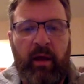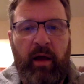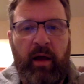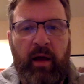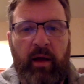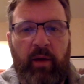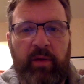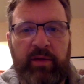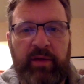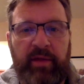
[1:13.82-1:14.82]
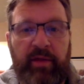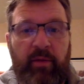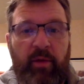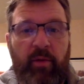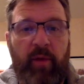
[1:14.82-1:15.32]
was that the
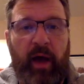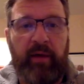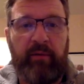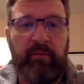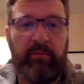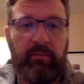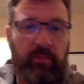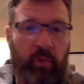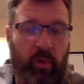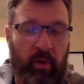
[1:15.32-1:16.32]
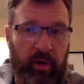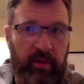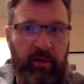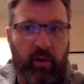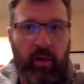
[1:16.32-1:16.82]
robot, or
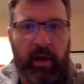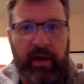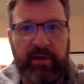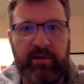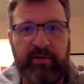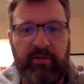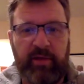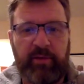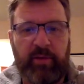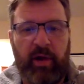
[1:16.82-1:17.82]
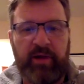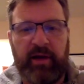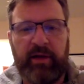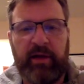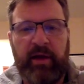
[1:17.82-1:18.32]
in your case for this
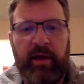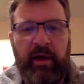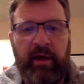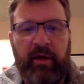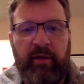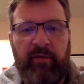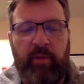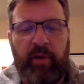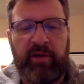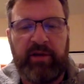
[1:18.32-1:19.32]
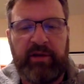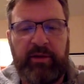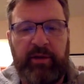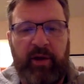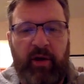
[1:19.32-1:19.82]
project, for project
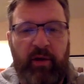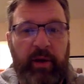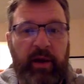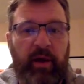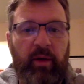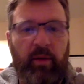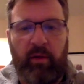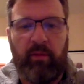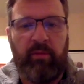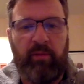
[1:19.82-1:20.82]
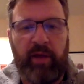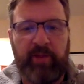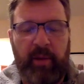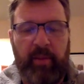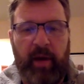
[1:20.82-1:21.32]
two, the Arduino or
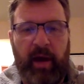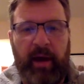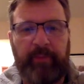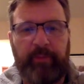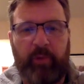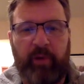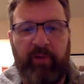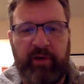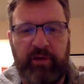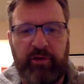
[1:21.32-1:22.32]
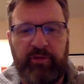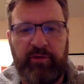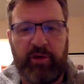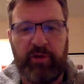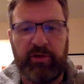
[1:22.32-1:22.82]
Raspberry Pi, whatever it is you've
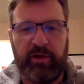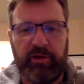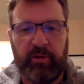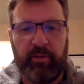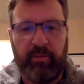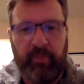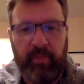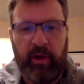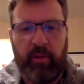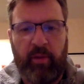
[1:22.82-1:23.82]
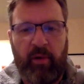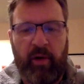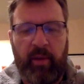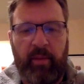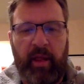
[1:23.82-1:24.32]
chosen as your
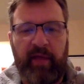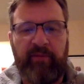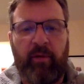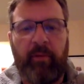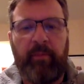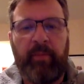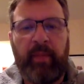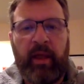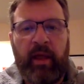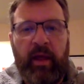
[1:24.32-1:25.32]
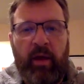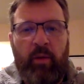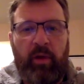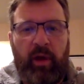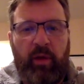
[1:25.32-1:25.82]
programming platform,
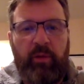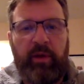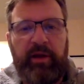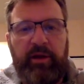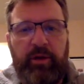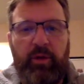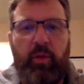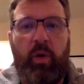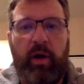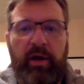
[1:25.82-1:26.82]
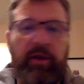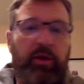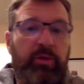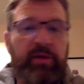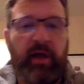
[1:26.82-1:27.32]
will only do what
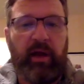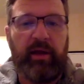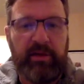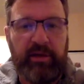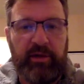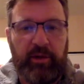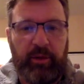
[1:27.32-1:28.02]
you tell it to do.